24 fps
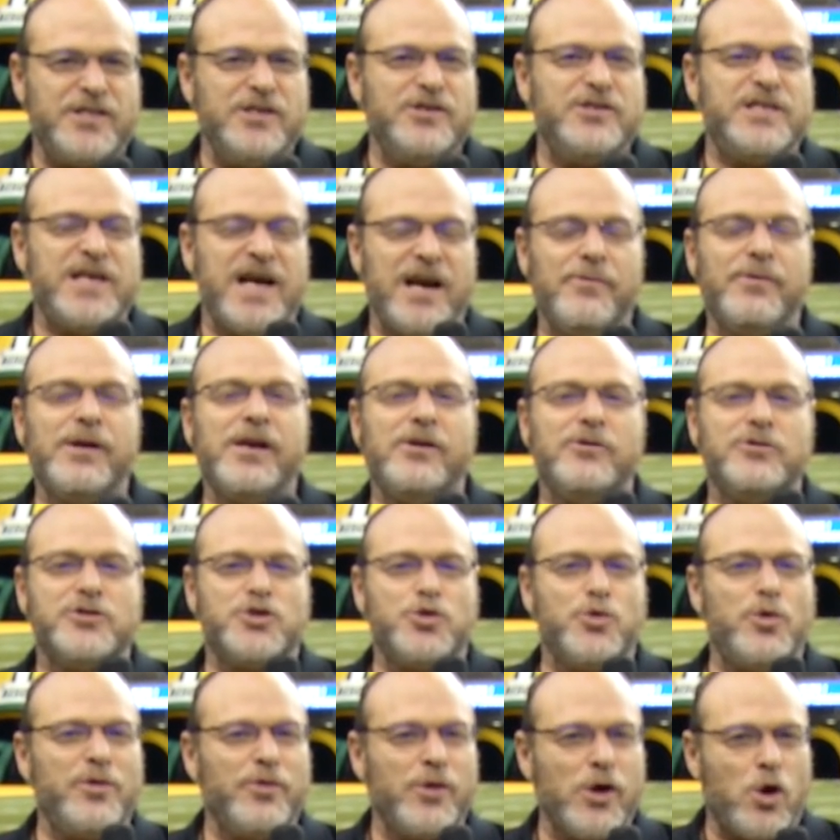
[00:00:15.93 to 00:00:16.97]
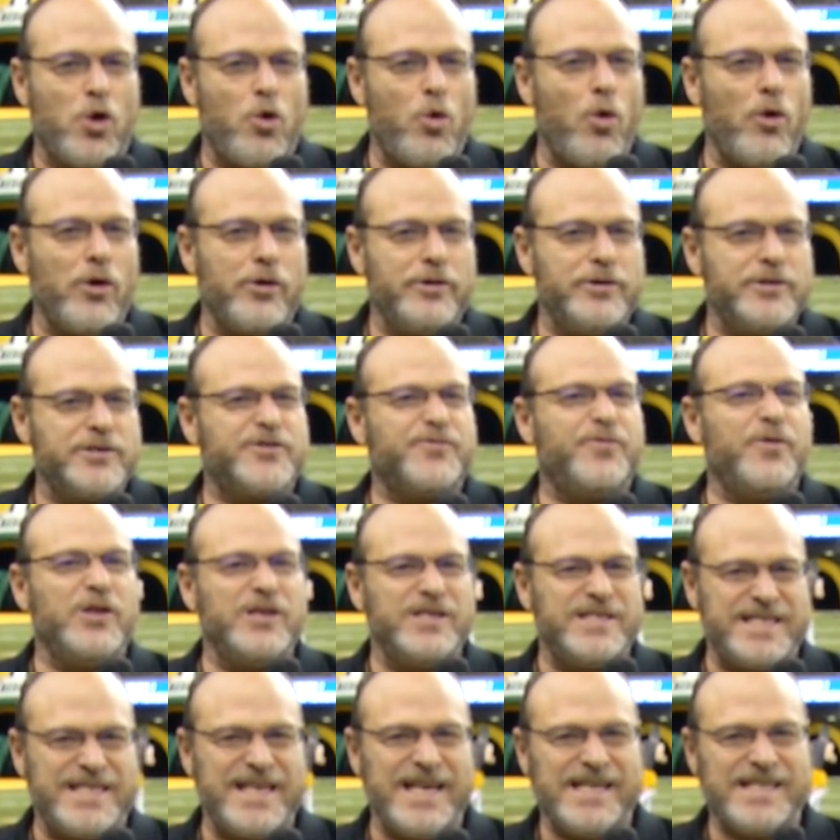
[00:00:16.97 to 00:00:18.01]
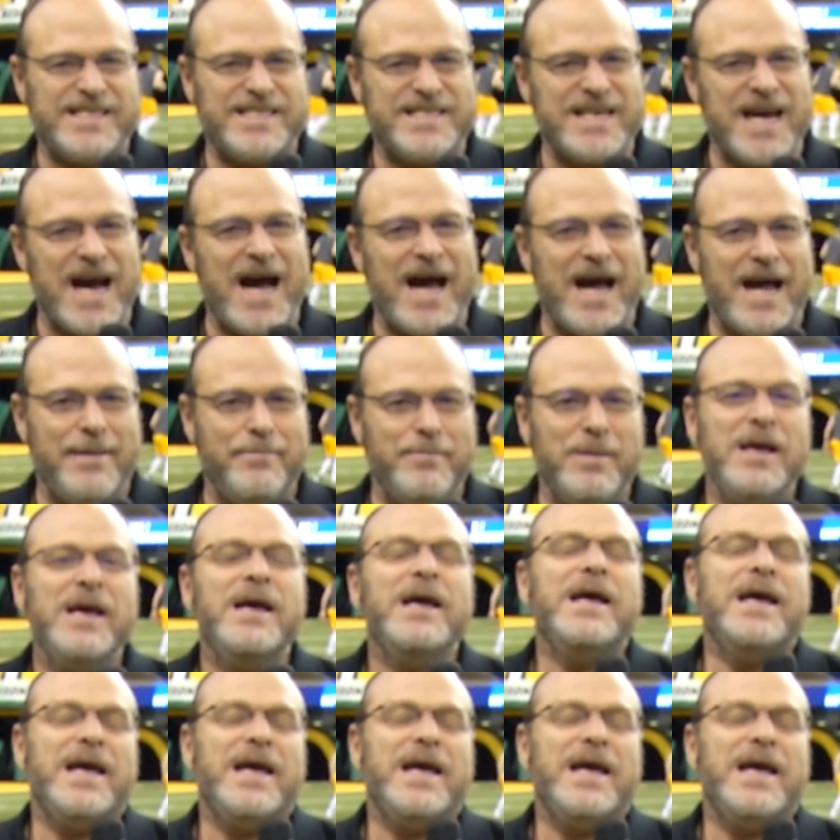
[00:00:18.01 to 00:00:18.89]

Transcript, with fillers: The Terriers are in the quarters for the sixth time,